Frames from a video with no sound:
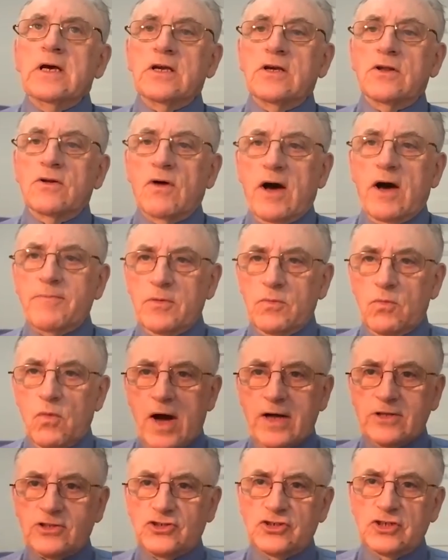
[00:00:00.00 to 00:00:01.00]
you know, I've been
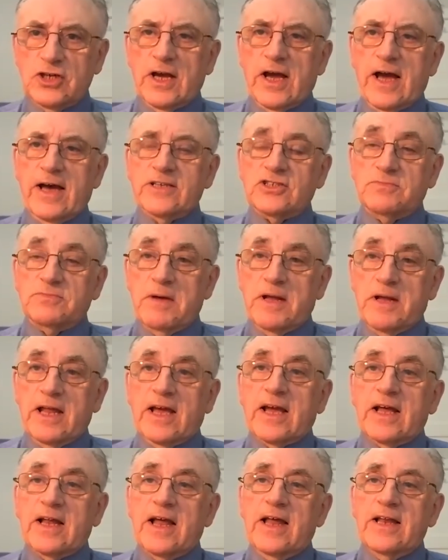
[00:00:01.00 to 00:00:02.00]
watching, as many
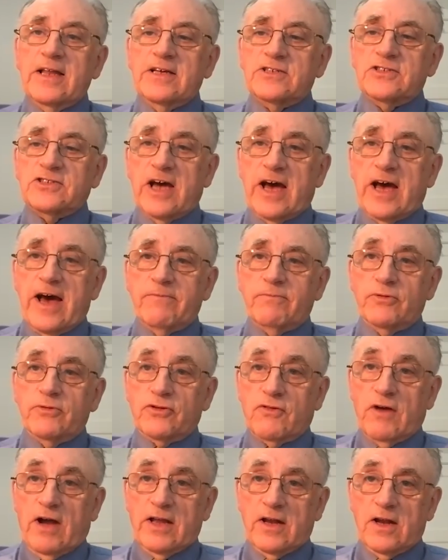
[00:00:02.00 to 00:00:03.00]
Canadians have,
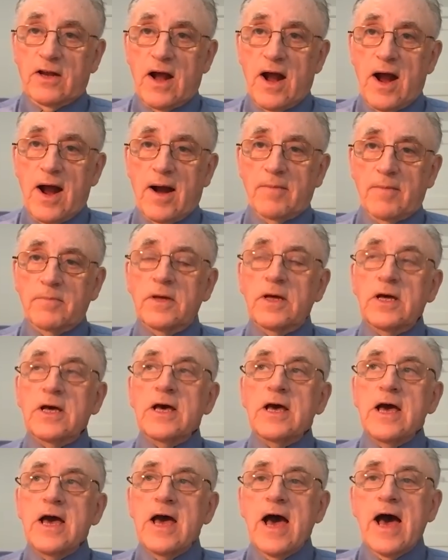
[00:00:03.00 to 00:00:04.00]
with great alarm,
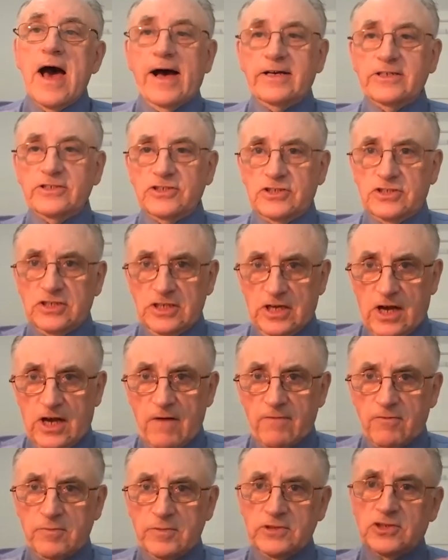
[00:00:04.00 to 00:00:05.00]
as the
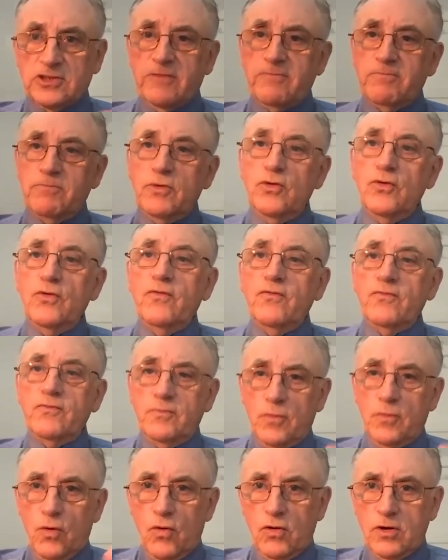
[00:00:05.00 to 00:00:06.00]
governments have
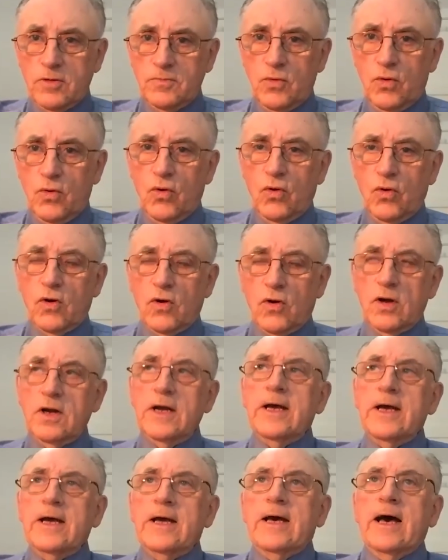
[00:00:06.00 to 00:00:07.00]
moved more and
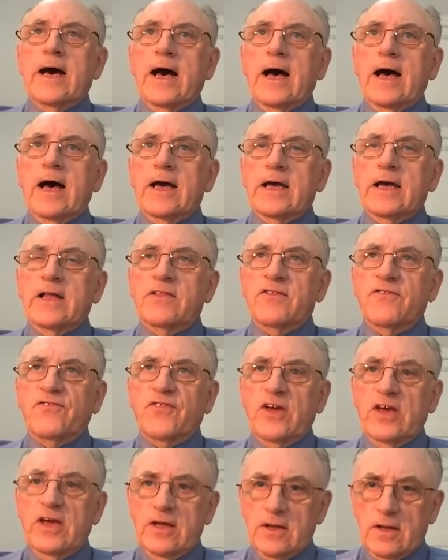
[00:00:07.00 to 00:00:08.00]
more in the
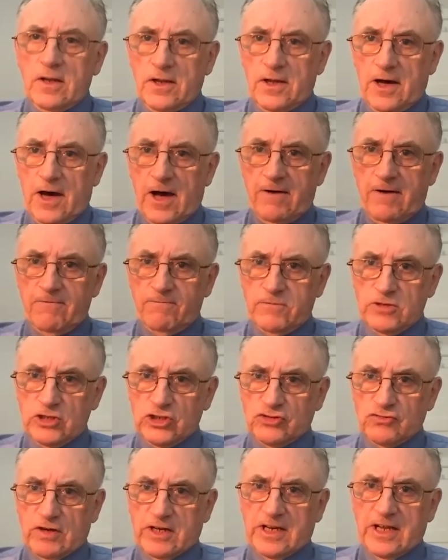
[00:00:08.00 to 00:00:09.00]
field of
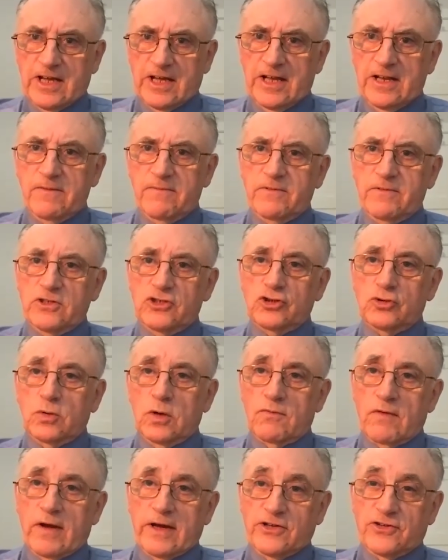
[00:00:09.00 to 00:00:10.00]
restricting
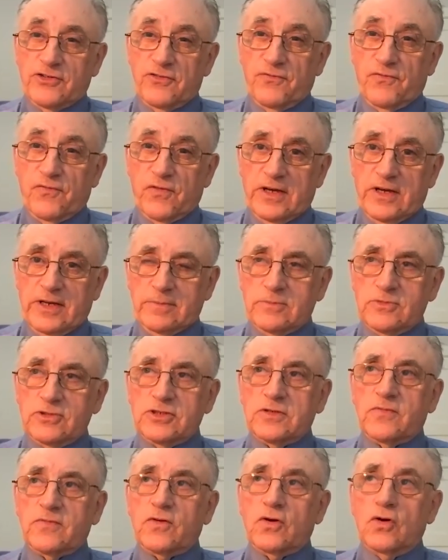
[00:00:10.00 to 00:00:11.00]
individual rights and
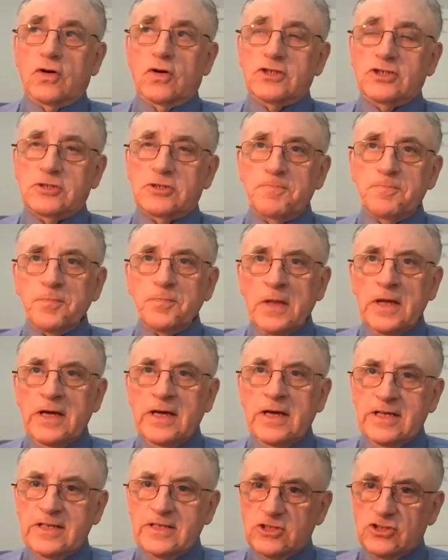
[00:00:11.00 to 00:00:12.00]
freedoms. And of course,
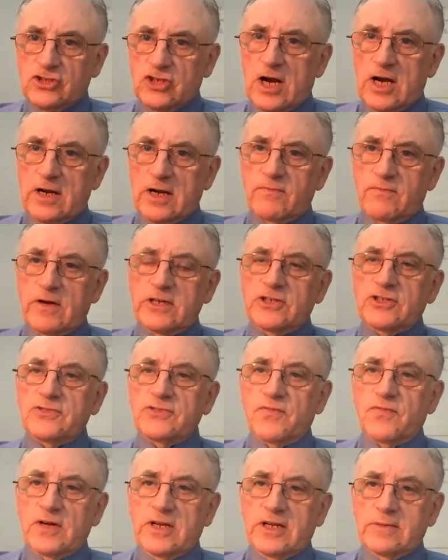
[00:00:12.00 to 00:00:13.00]
the Charter of Rights
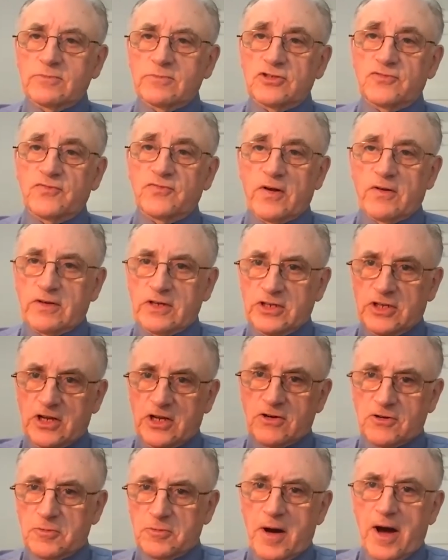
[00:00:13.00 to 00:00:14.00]
and Freedoms is very
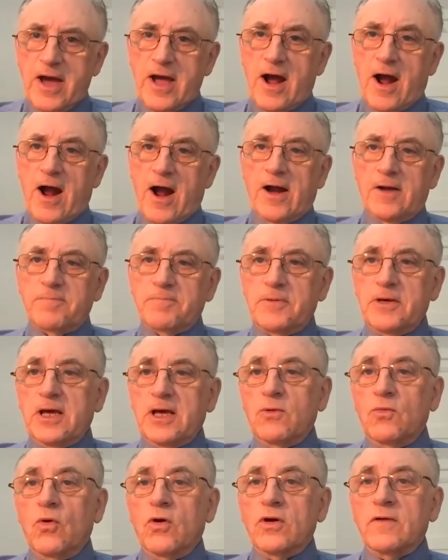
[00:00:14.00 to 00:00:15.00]
dear to my heart,
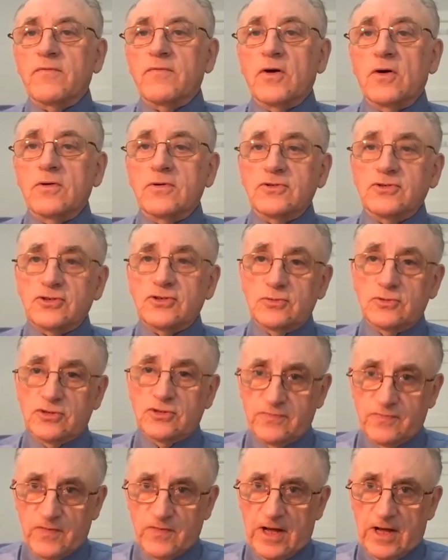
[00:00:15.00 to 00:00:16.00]
being one of those who
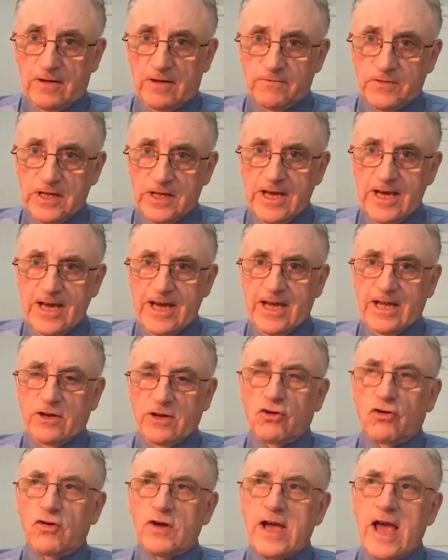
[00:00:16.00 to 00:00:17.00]
was involved
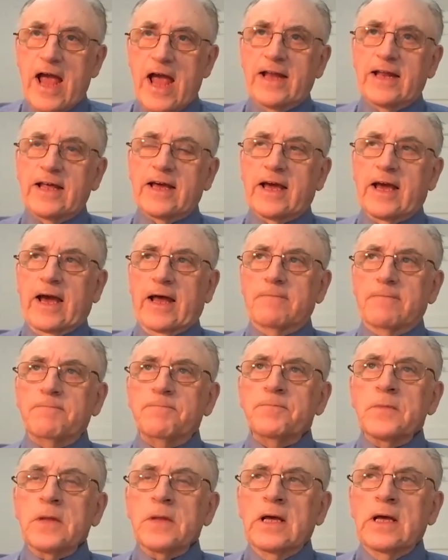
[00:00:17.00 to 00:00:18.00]
in creating it.
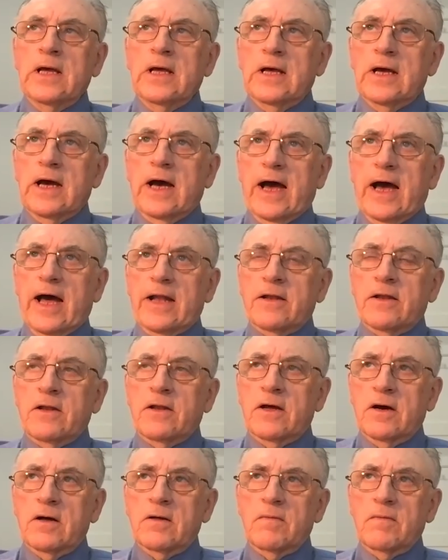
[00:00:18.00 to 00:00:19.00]
And
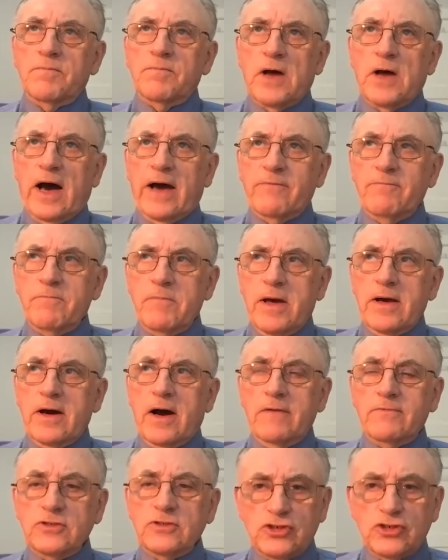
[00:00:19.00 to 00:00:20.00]

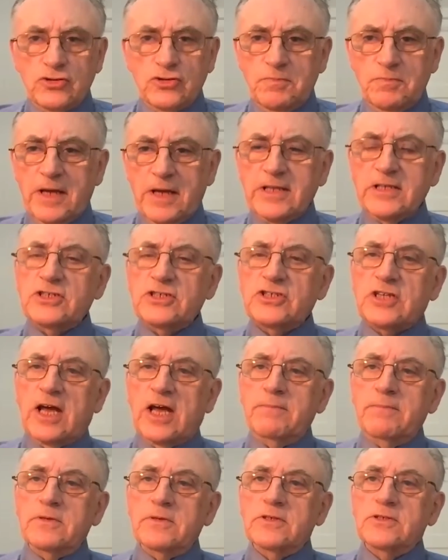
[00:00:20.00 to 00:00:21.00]
I've issued many
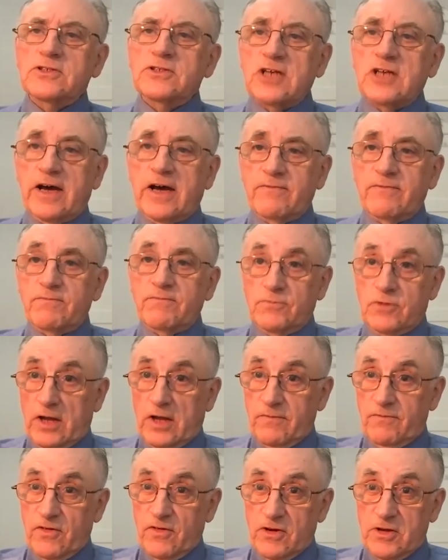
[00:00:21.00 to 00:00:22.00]
statements. I've
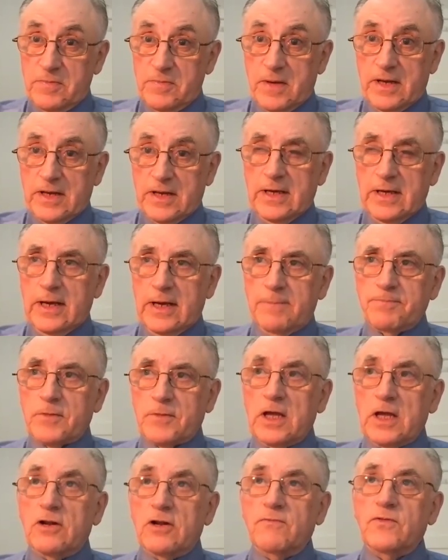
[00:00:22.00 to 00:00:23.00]
done very many
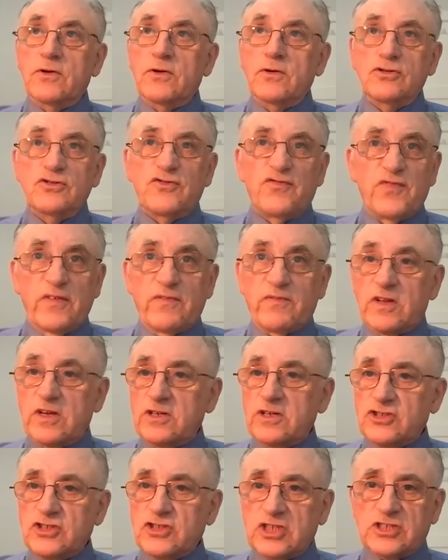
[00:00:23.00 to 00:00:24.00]
interviews,
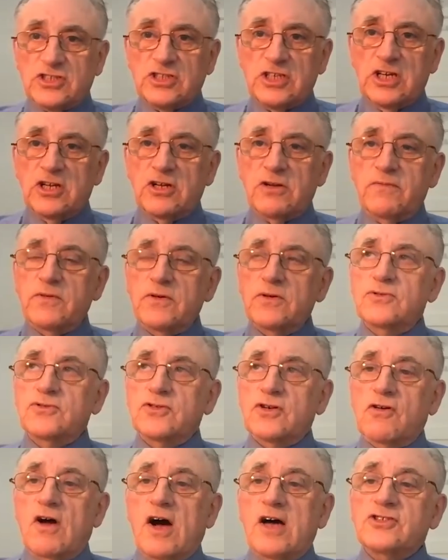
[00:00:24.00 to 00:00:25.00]
50 or 60 interviews
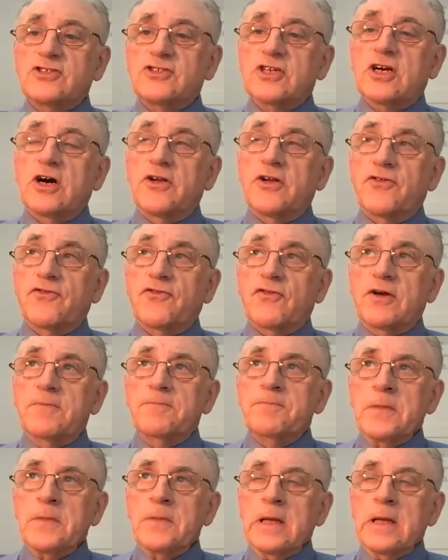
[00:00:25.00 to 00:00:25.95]
across the country.